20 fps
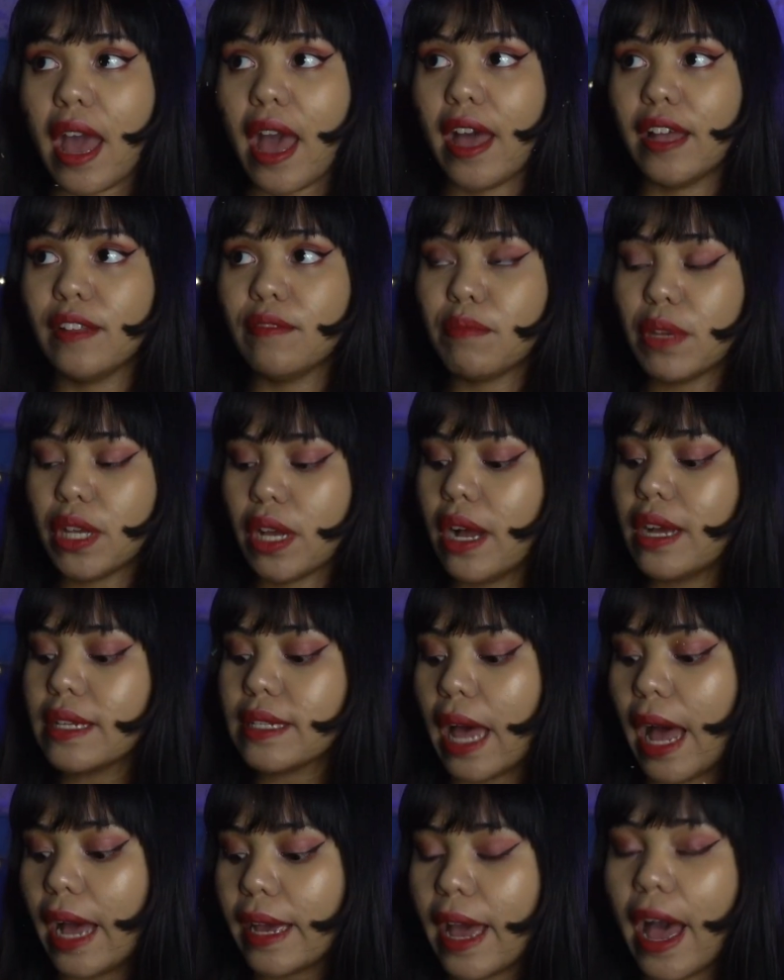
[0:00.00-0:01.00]
And because
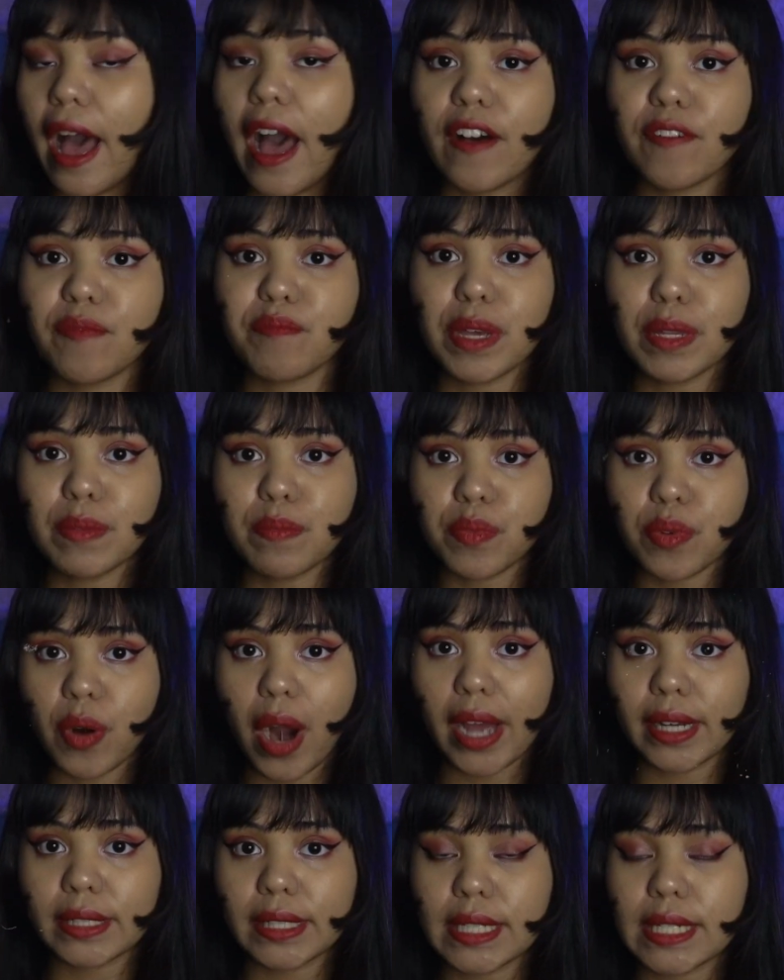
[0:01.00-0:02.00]
I have been
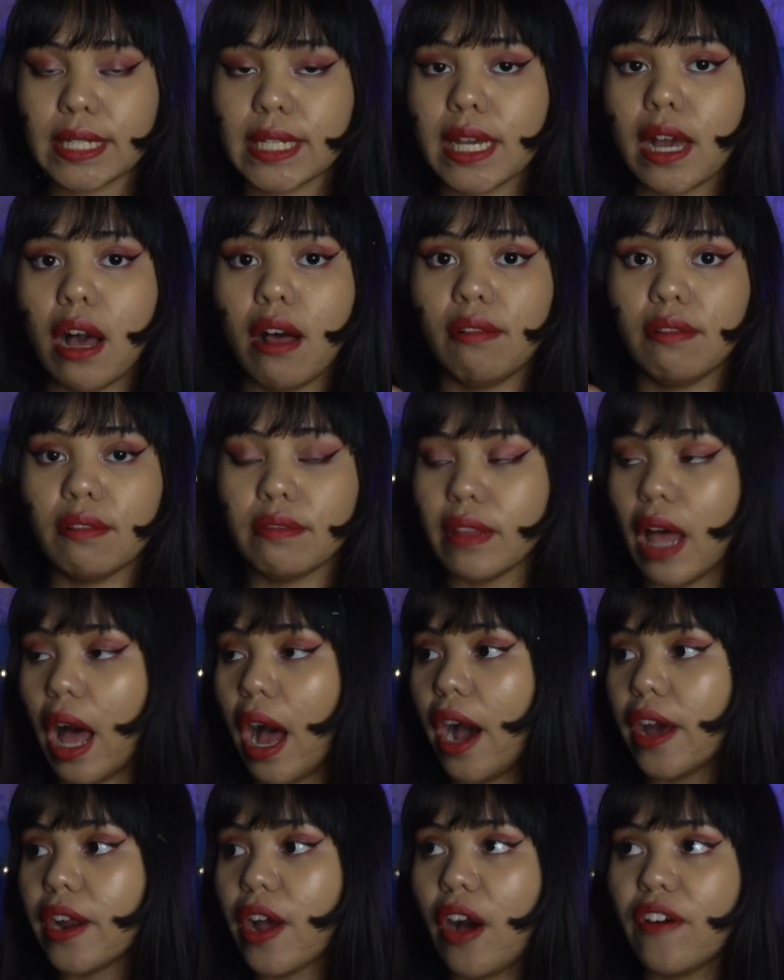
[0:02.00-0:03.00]
practicing a
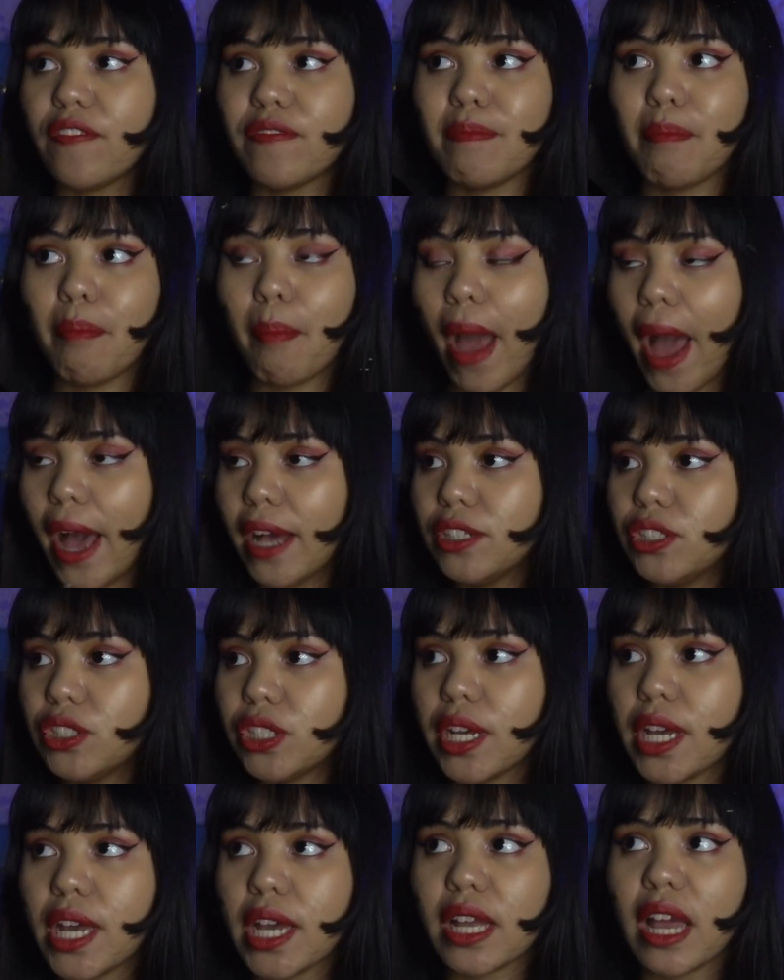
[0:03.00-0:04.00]
lot of
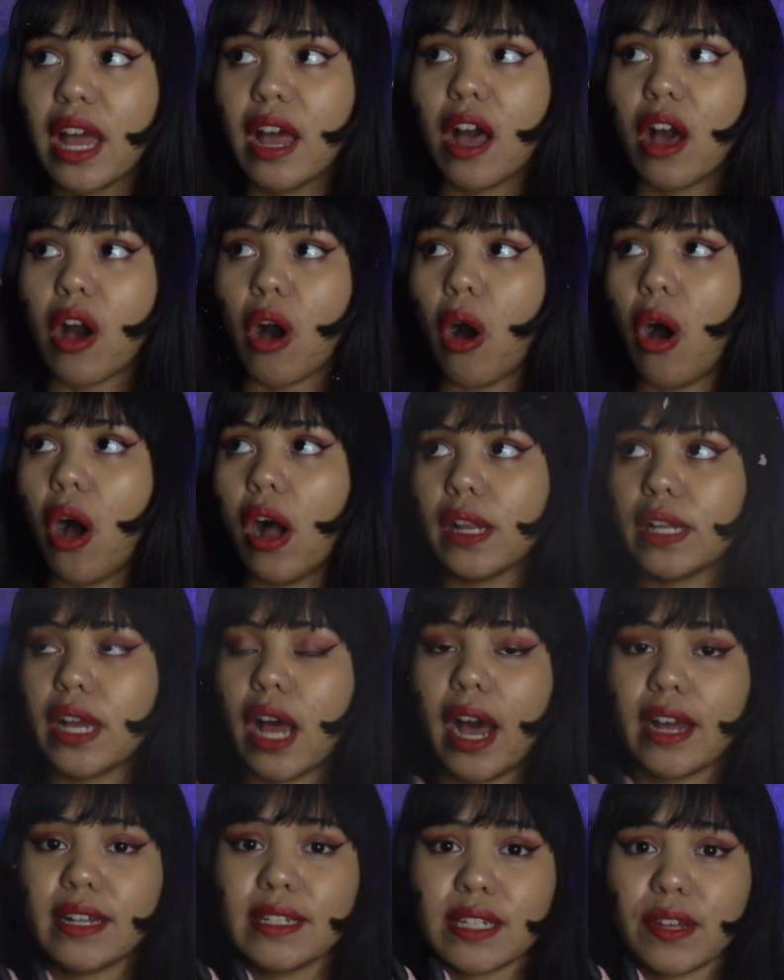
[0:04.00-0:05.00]
magic, all
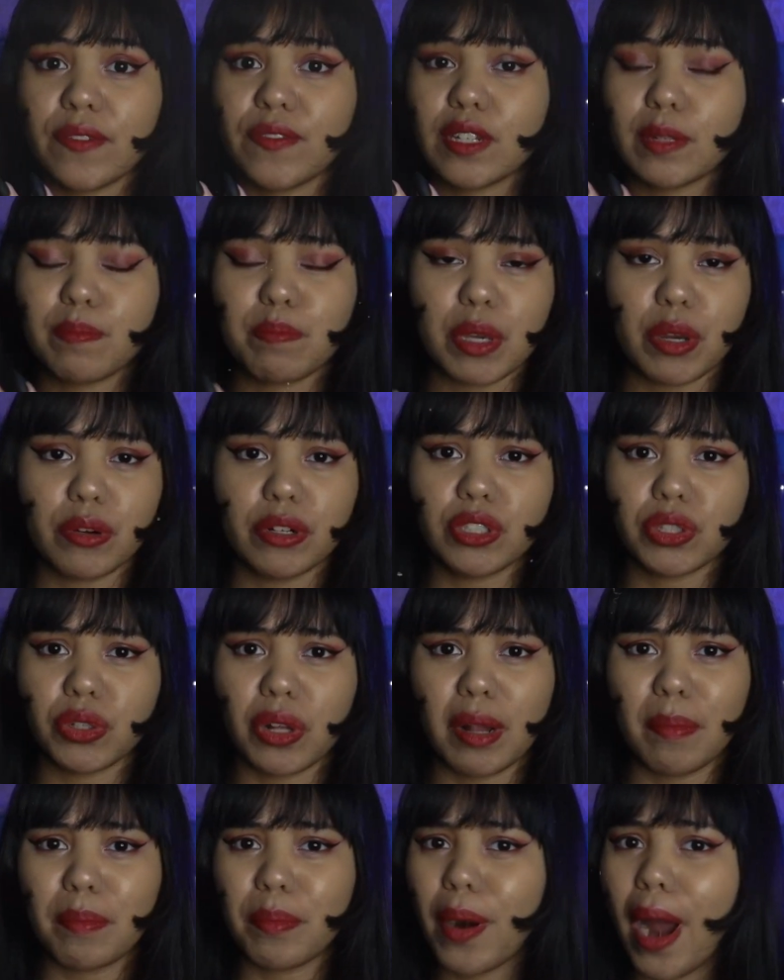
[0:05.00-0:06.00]
kinds of
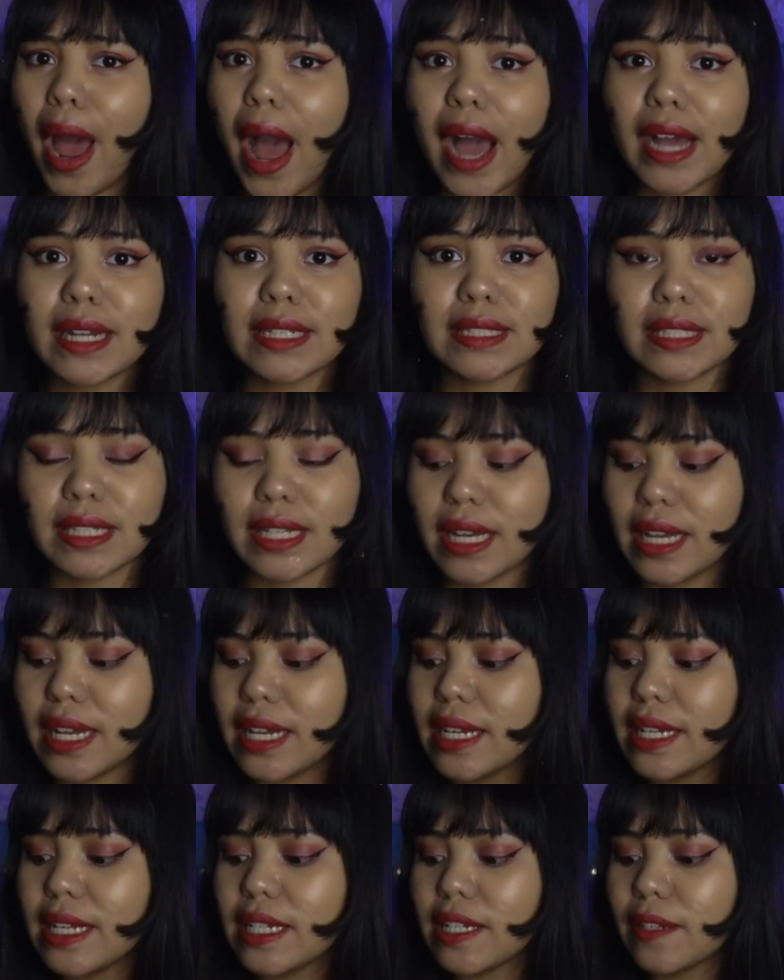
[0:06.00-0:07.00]
spiritual
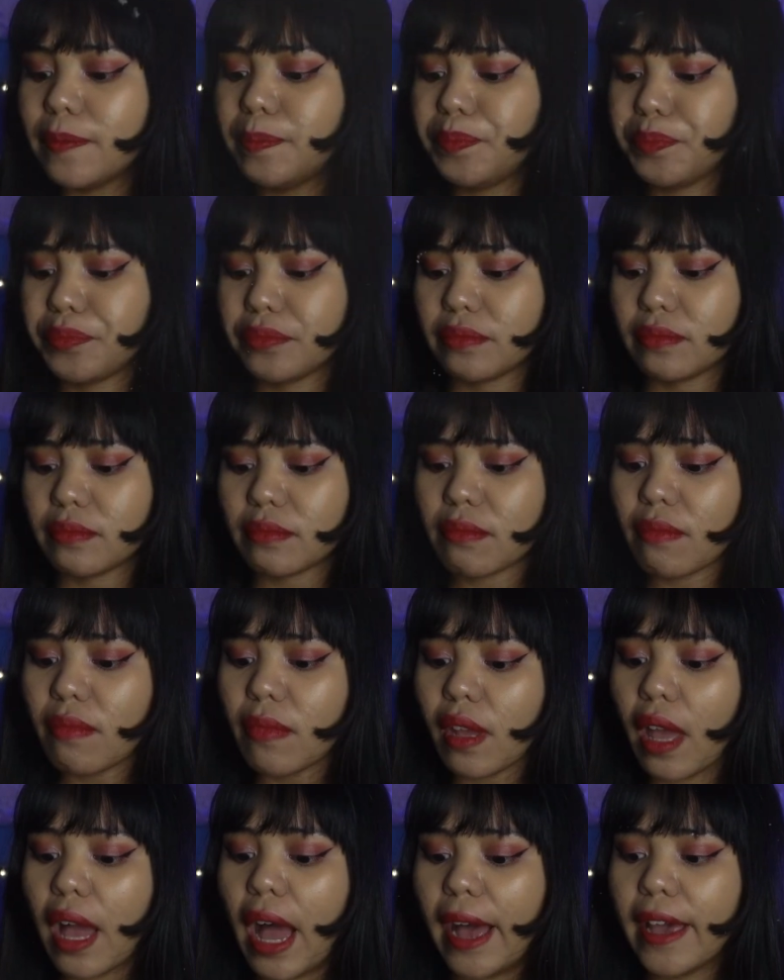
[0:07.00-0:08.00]
practice,
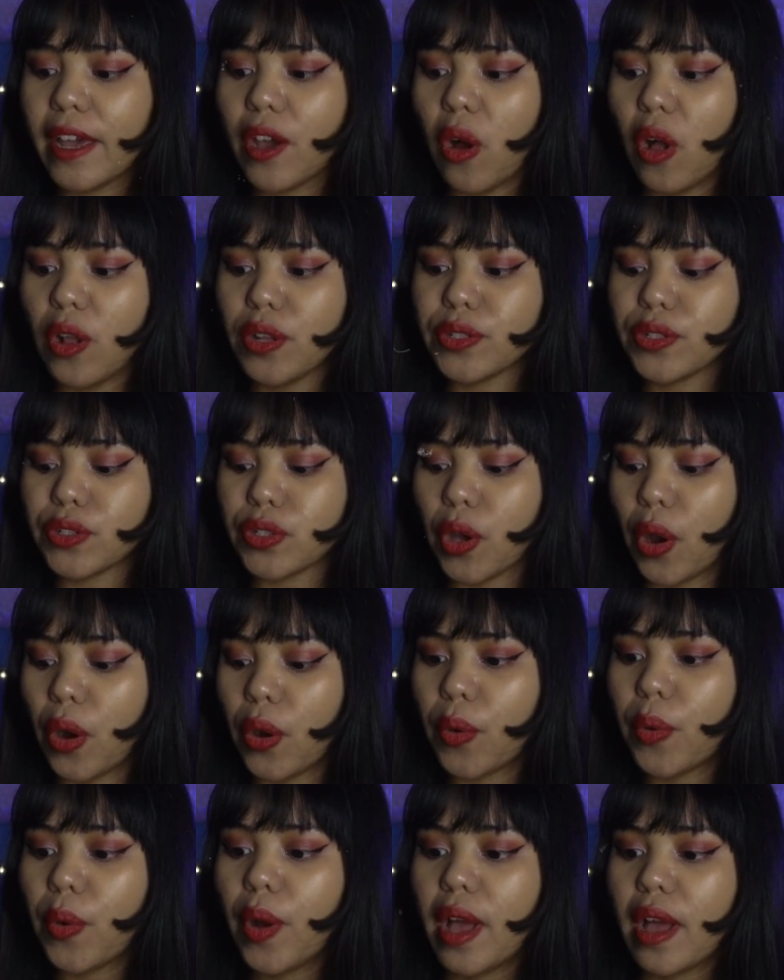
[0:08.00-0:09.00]
I
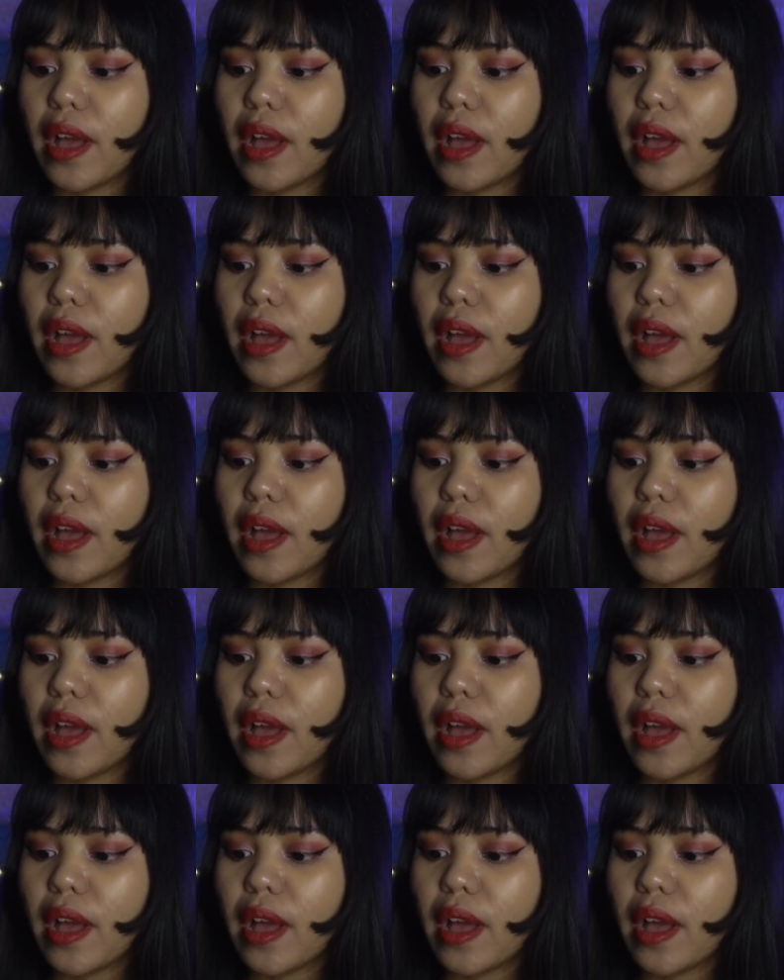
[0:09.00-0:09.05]
also,